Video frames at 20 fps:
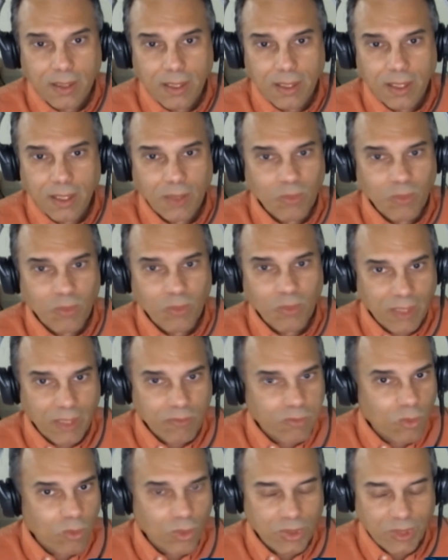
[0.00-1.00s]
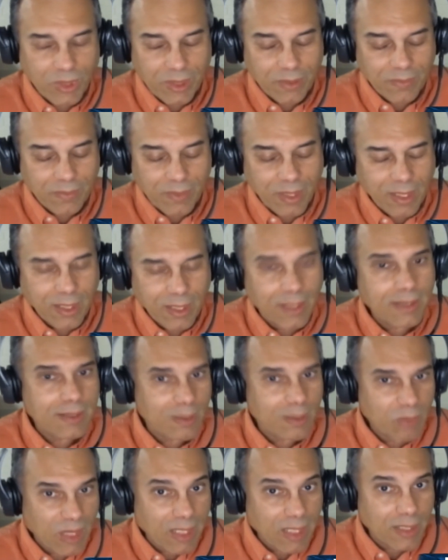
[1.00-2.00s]
I will not force it
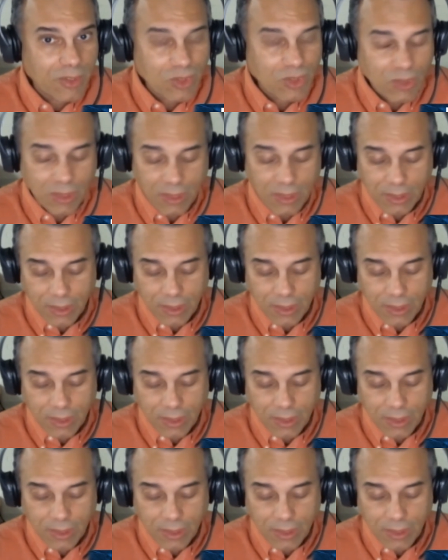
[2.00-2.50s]
unless I'm asked.